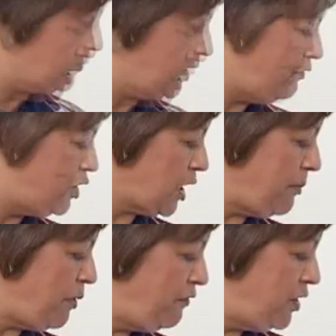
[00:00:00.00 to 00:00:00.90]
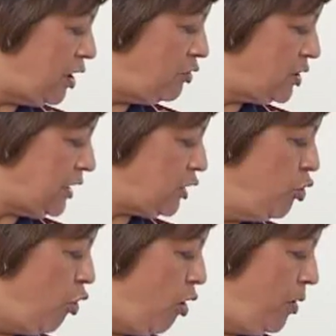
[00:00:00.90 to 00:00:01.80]
the shape of the nose is
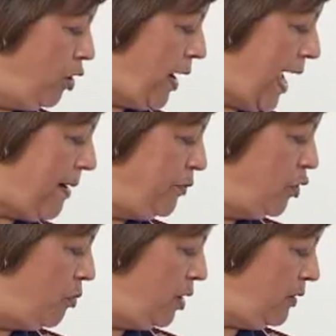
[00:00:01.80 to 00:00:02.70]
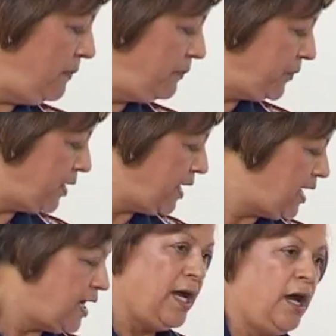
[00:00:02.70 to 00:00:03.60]
normal or abnormal.
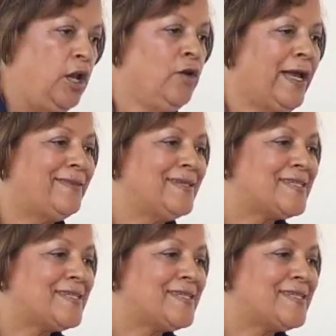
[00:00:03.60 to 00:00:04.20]
Look at the